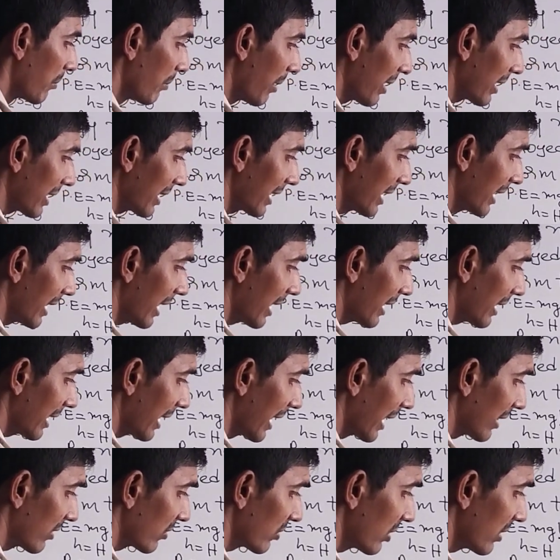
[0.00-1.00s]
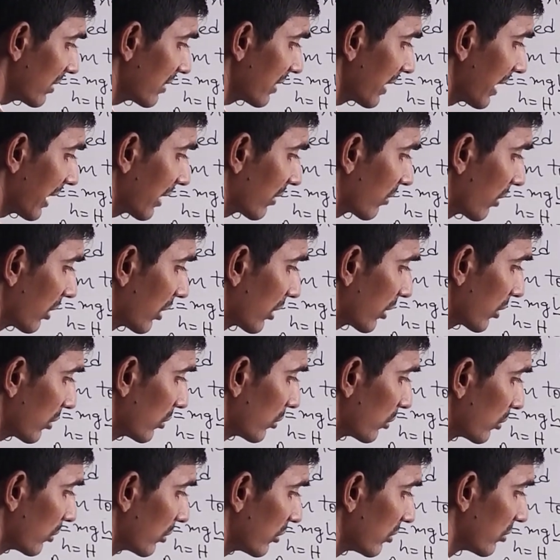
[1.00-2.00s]
but here h is equal
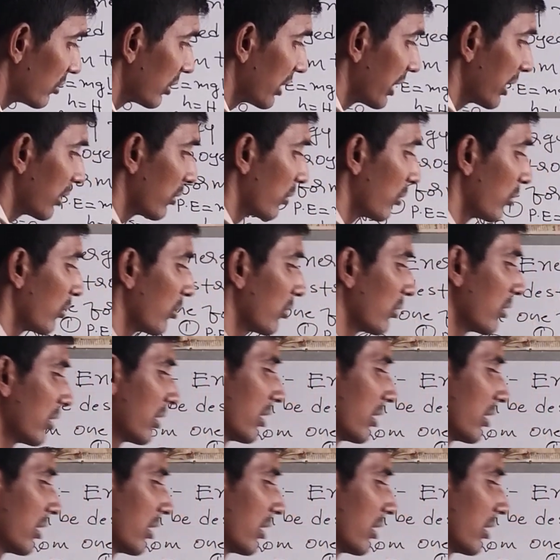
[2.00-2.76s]
to 0,